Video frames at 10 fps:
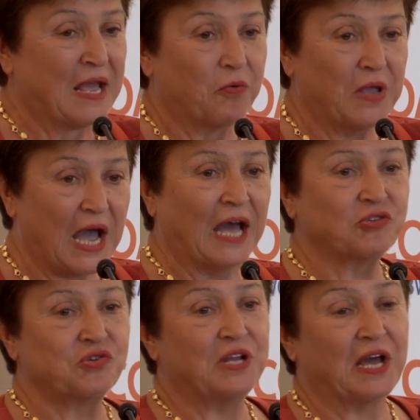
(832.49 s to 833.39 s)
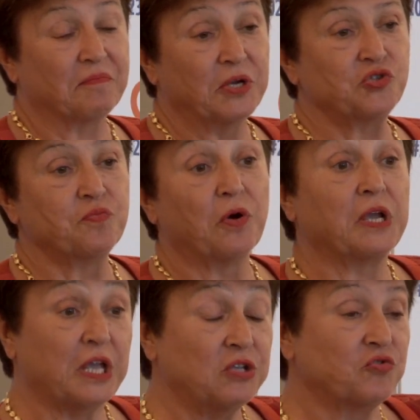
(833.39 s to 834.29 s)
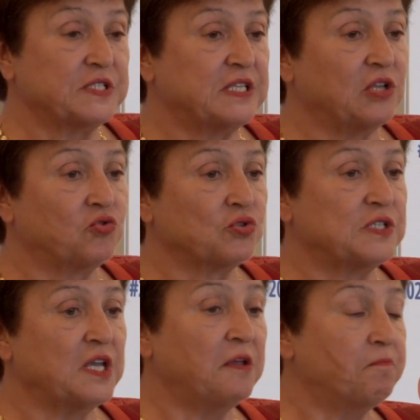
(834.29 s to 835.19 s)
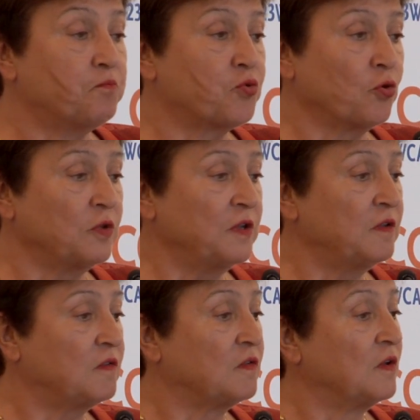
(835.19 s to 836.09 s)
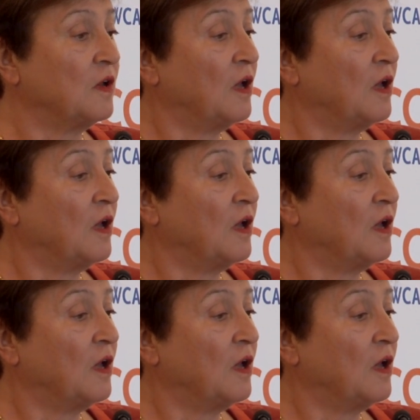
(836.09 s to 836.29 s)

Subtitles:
We actually are much more interested to see prudent